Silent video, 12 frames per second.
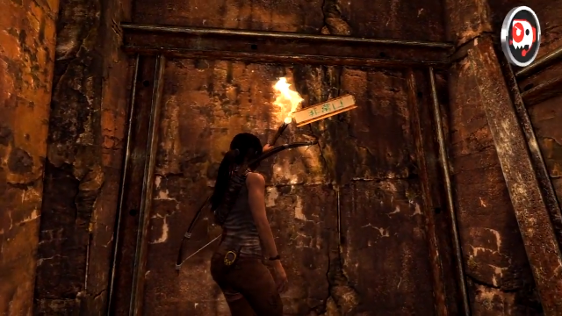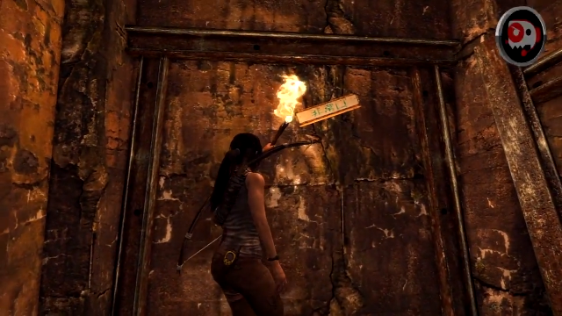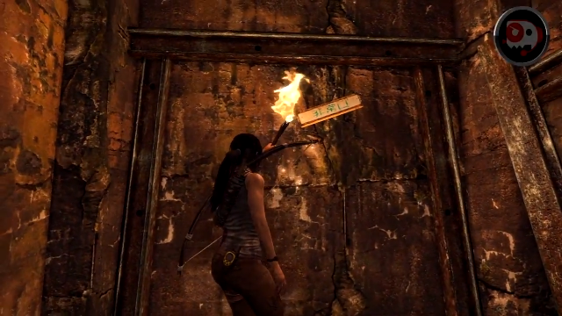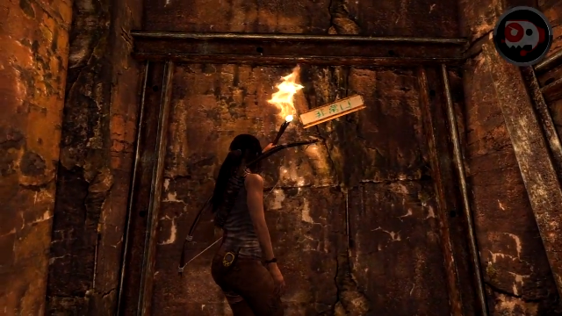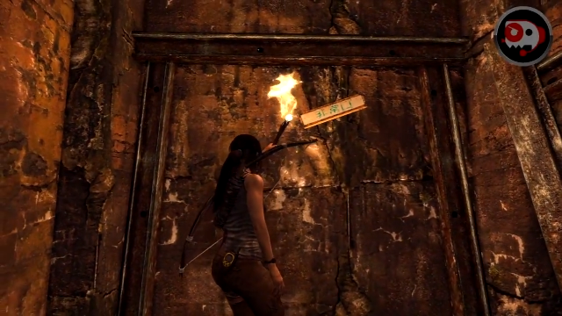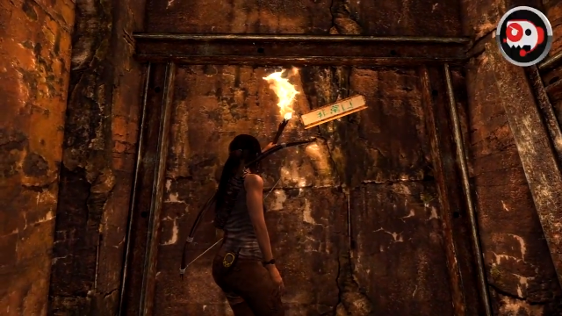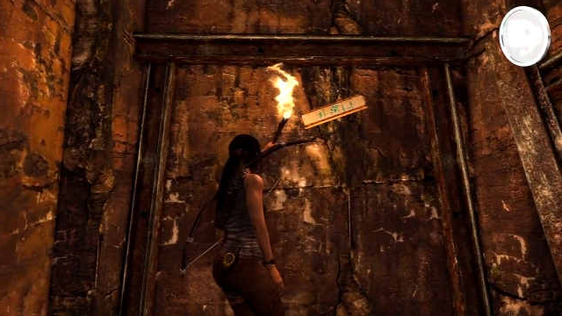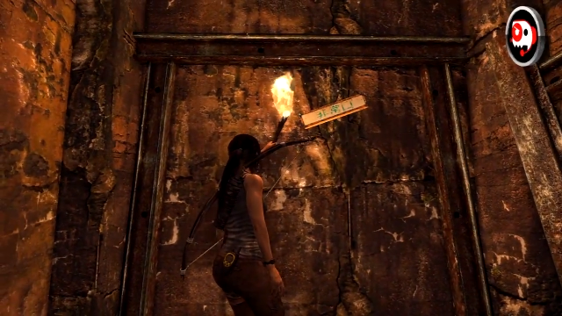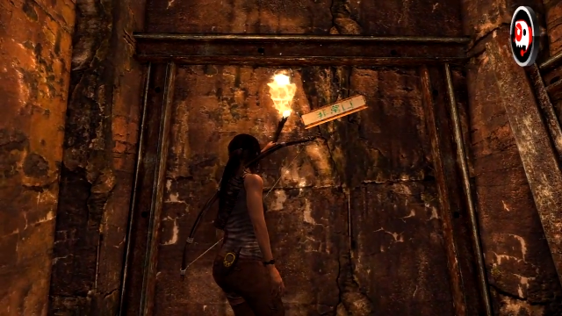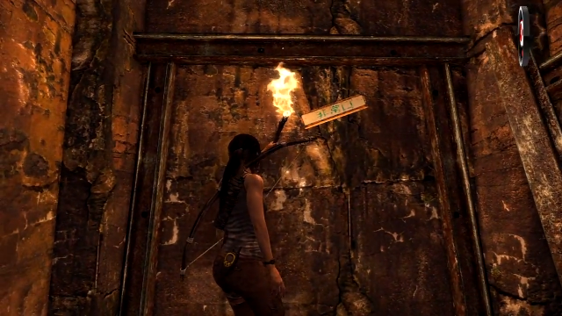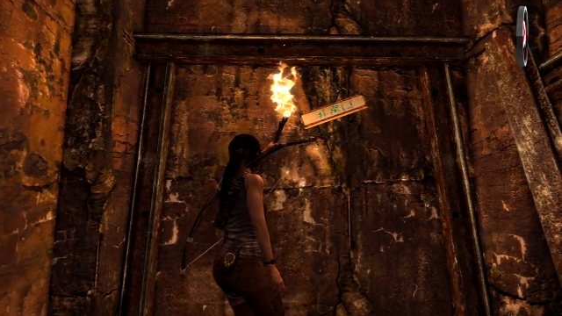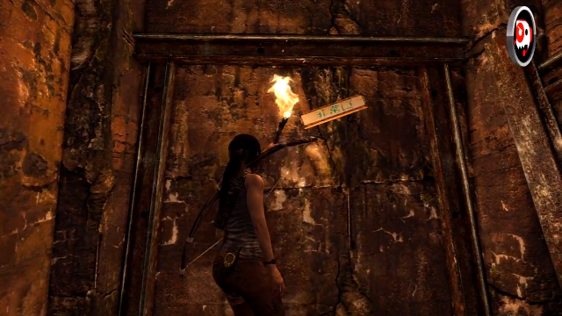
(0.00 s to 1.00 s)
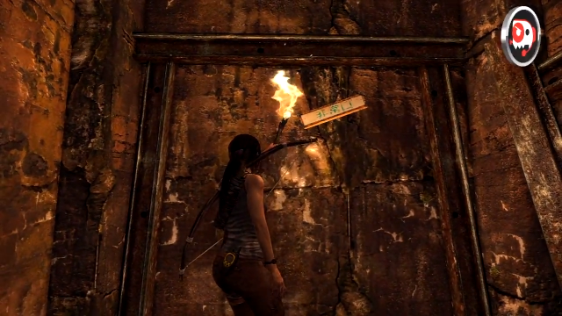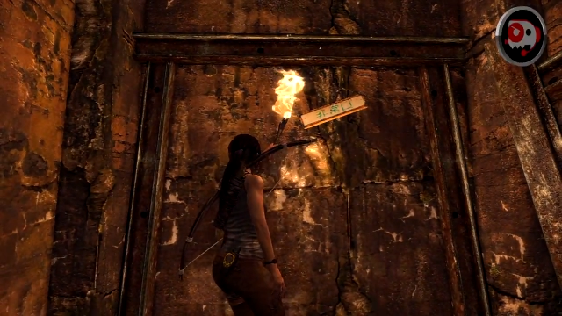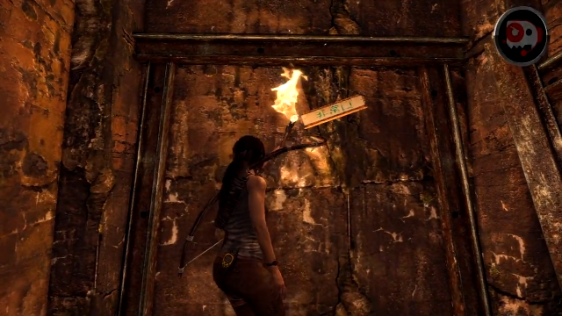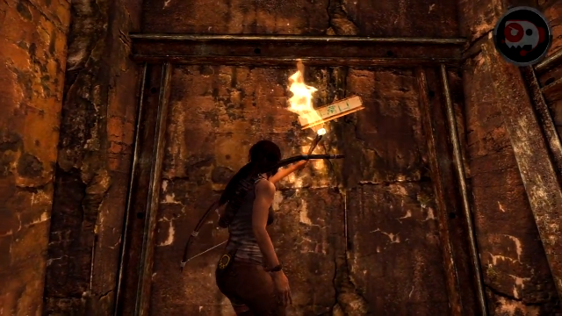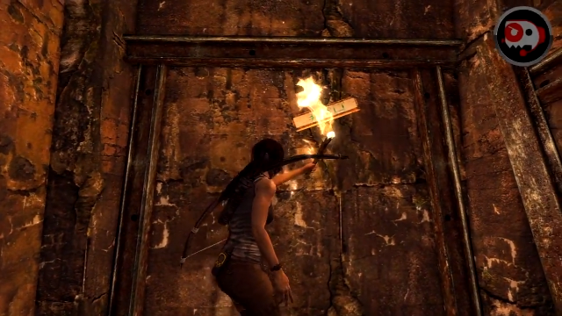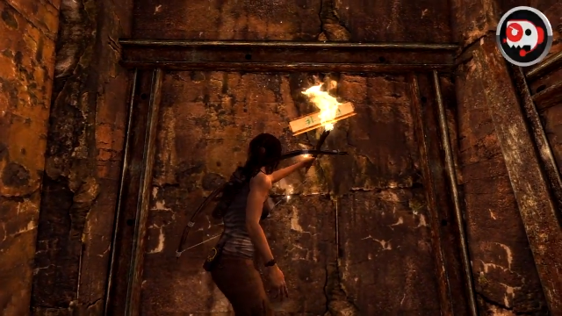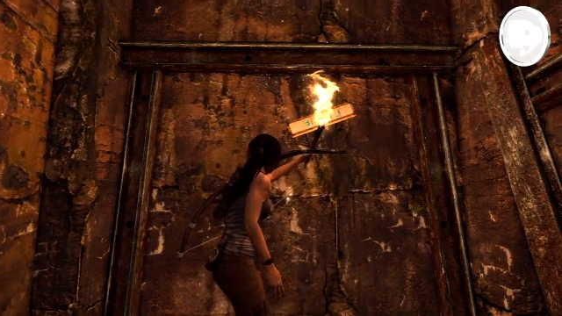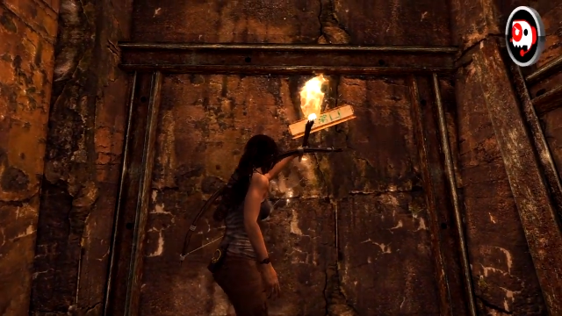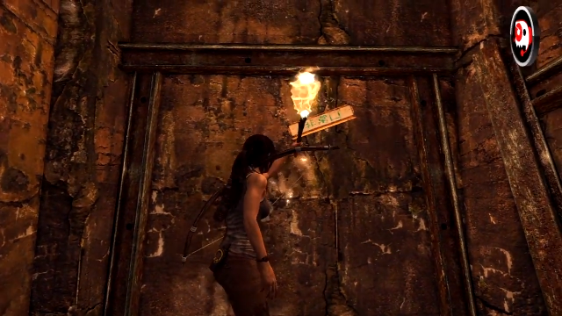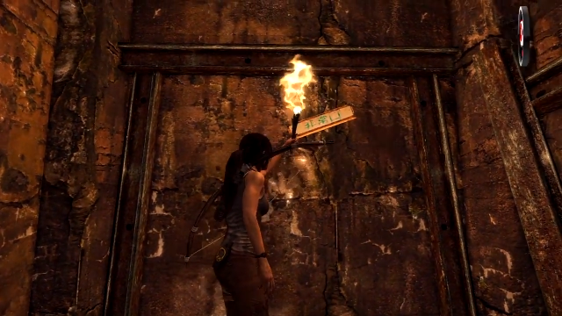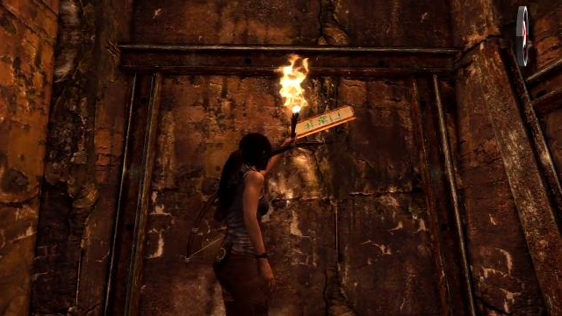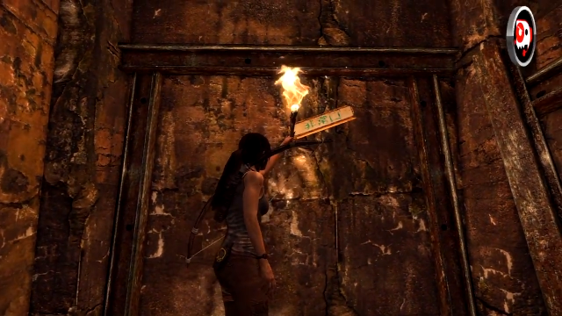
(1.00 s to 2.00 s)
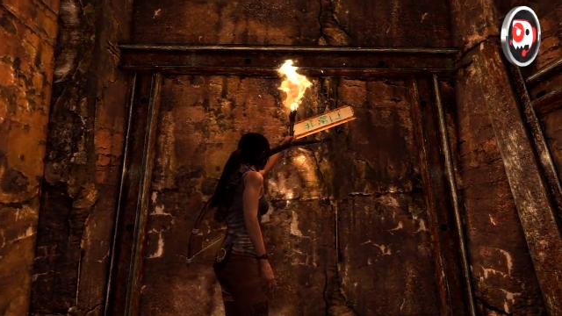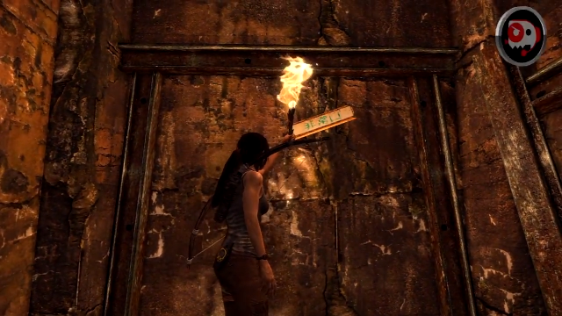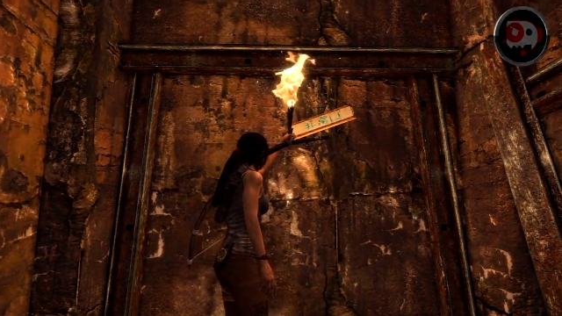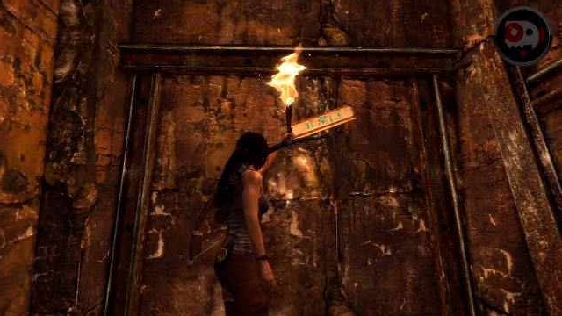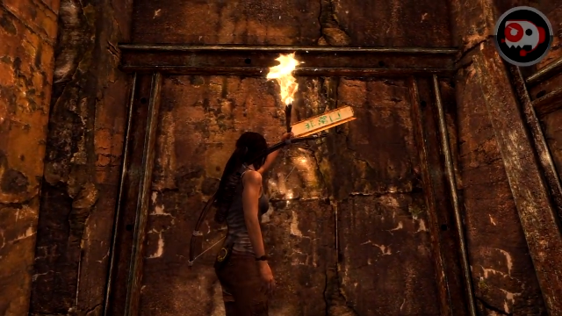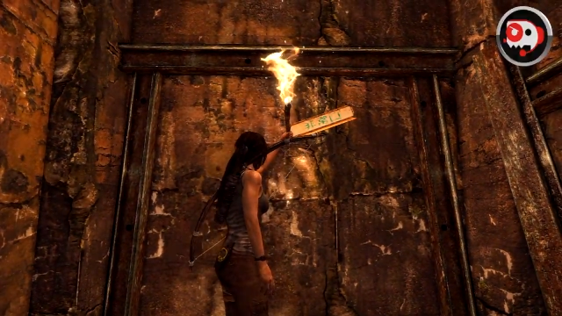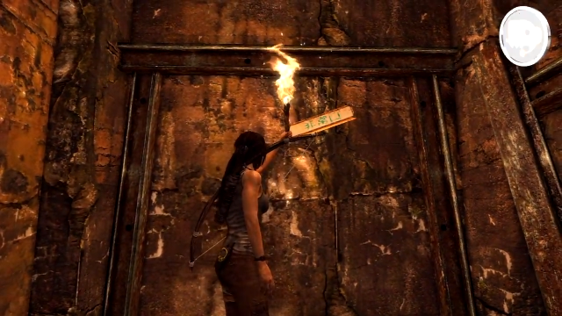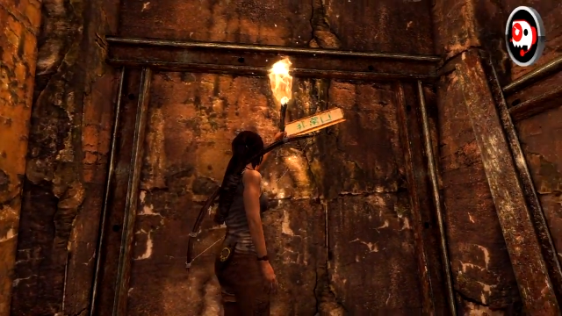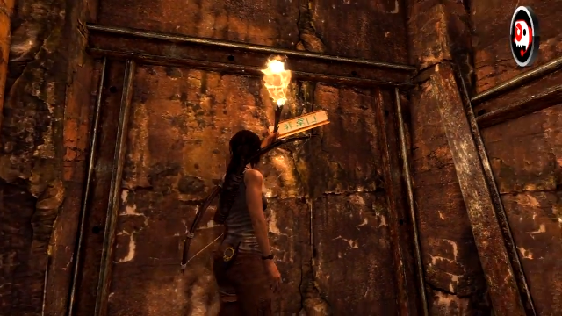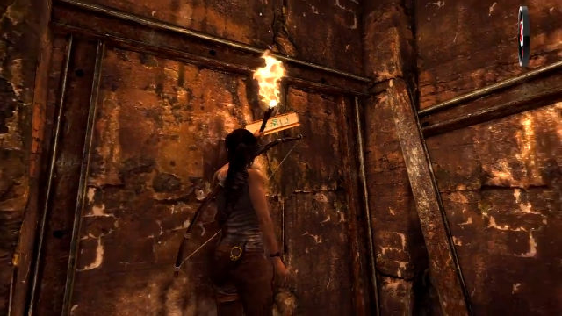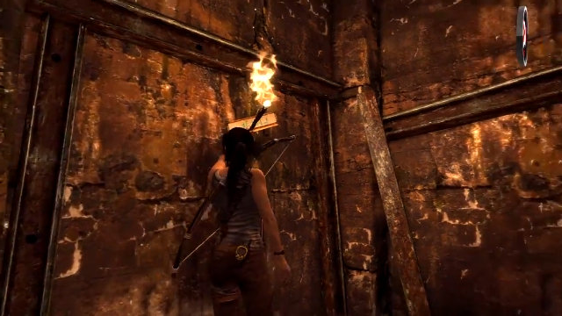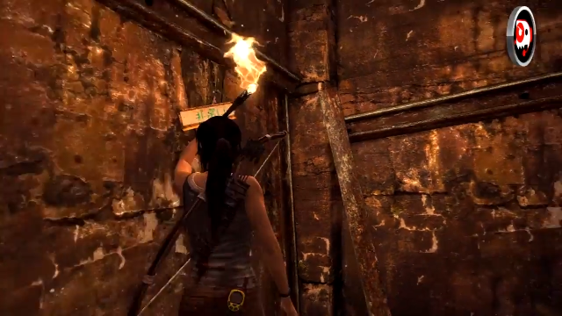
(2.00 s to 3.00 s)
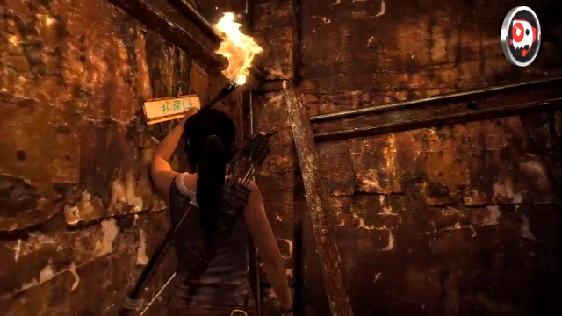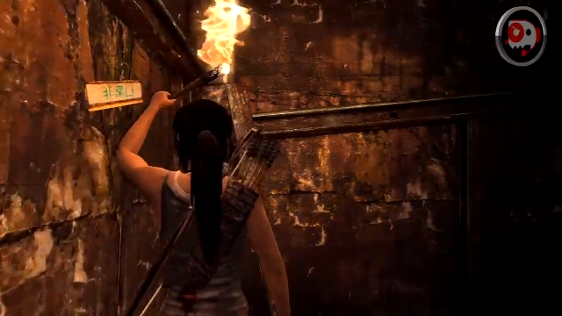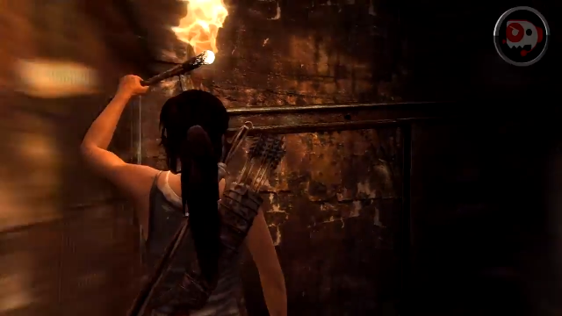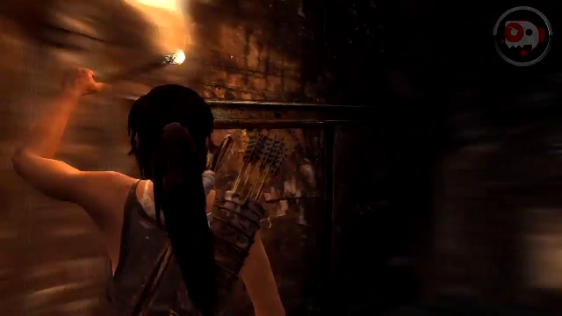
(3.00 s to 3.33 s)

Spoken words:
No face is visible, so there are no lips to read.